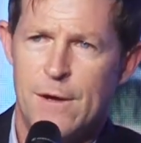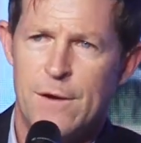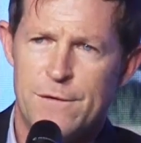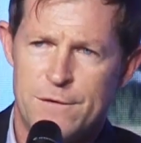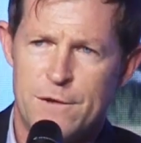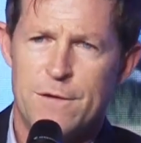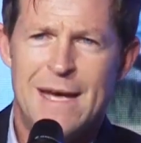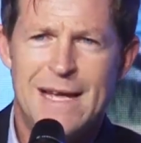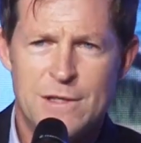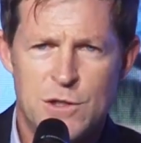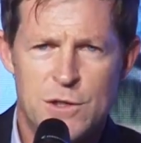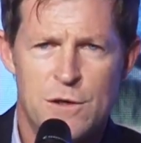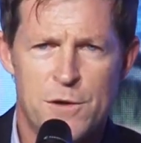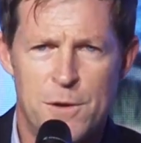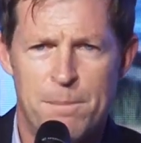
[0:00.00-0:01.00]
So that
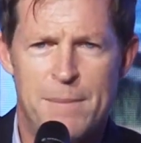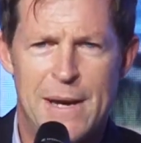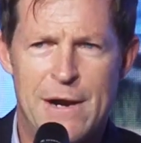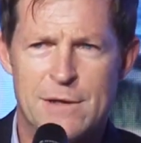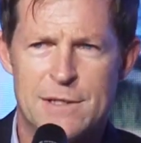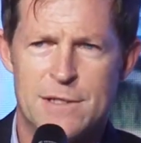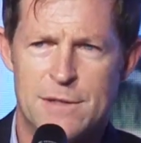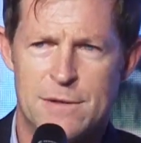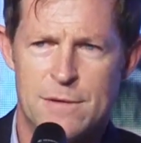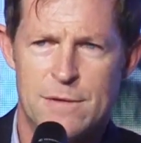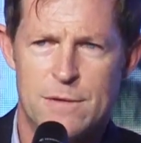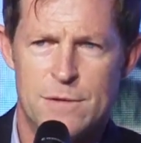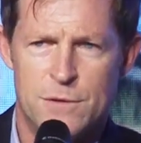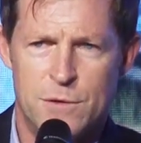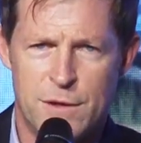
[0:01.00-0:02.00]
sort of comparison
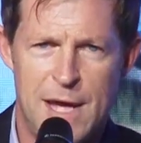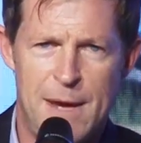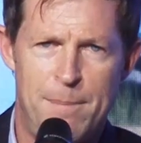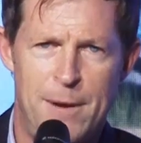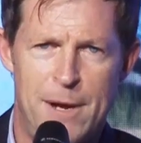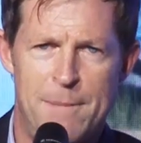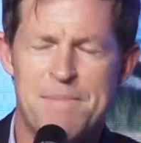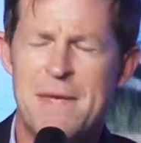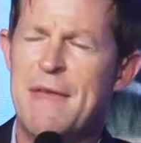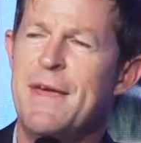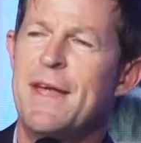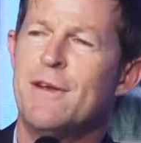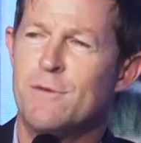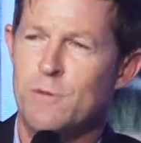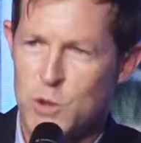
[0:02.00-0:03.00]
to Kepler, and
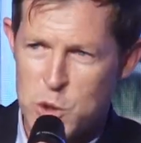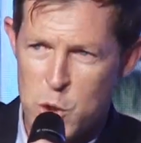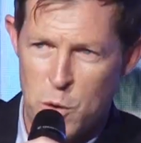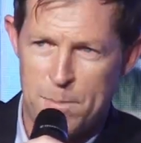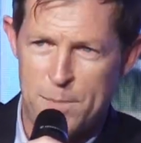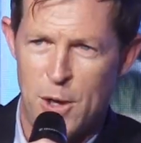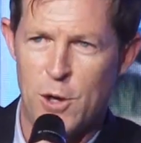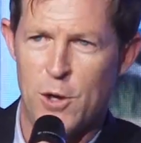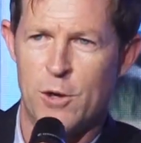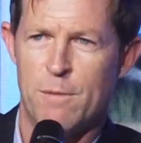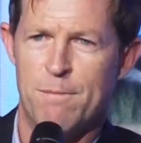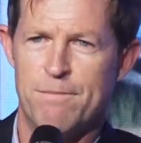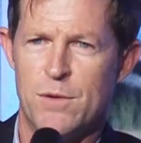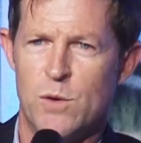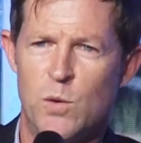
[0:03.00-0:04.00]
then Sean
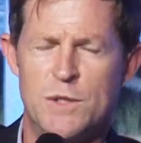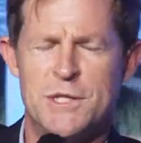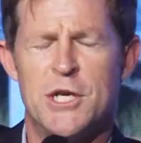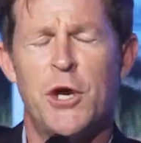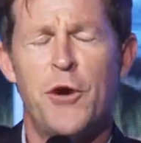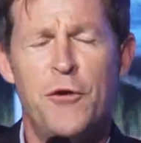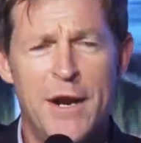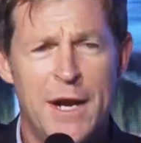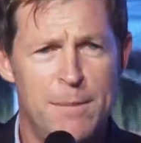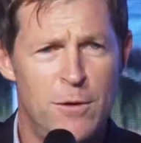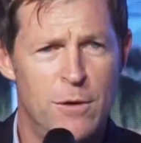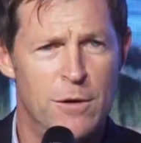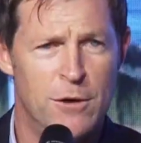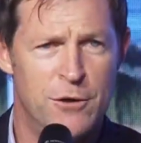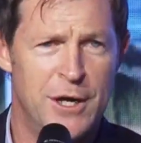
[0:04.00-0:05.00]
Pollock, who was an
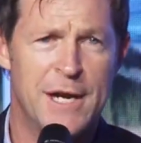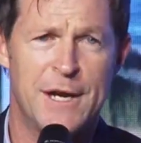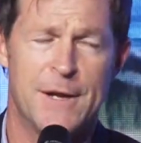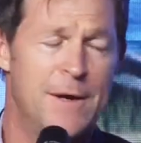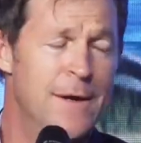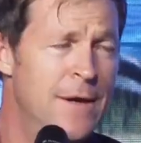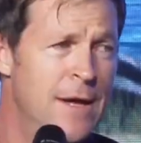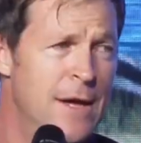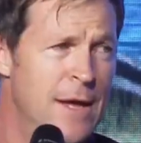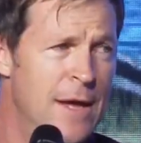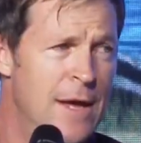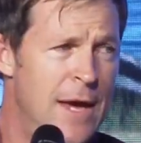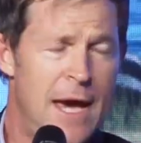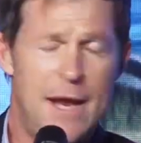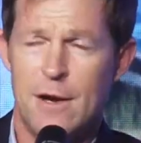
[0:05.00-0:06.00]
incredible cricketer,
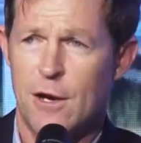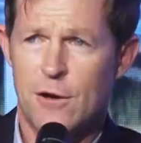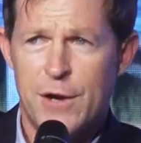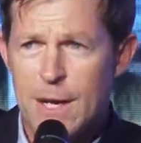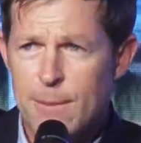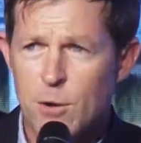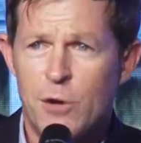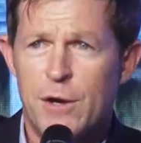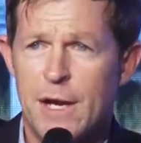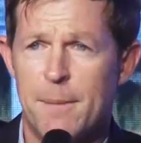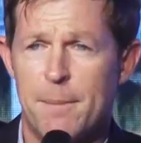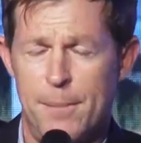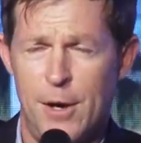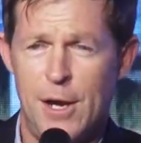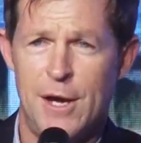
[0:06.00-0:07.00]
an incredible
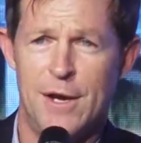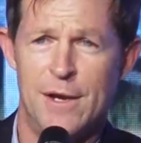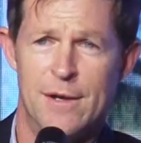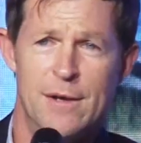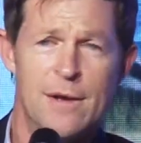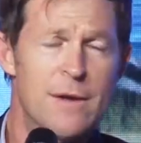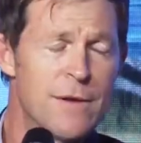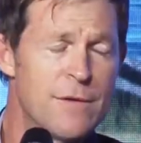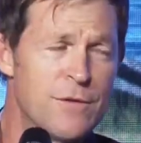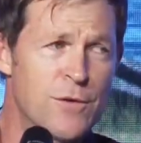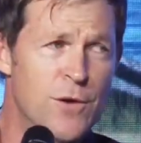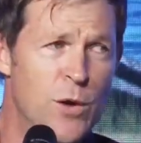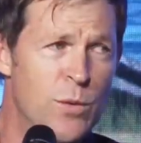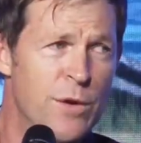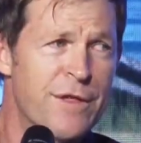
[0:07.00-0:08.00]
cricket brain to
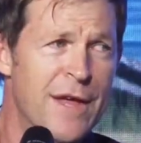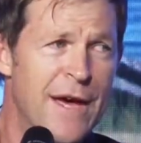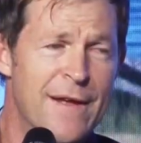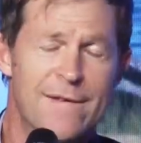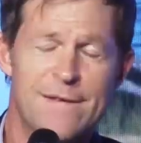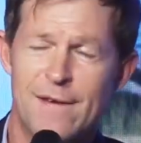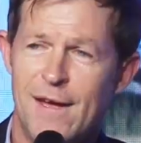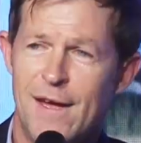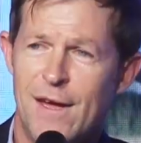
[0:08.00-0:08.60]
go with that.